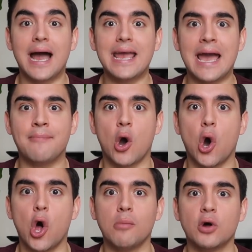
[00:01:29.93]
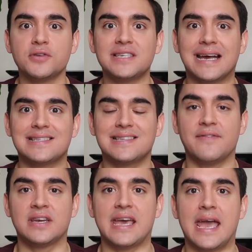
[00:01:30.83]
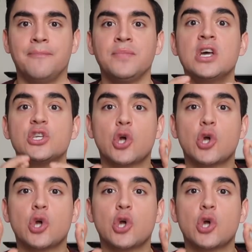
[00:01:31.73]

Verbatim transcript: I am almost at 7K,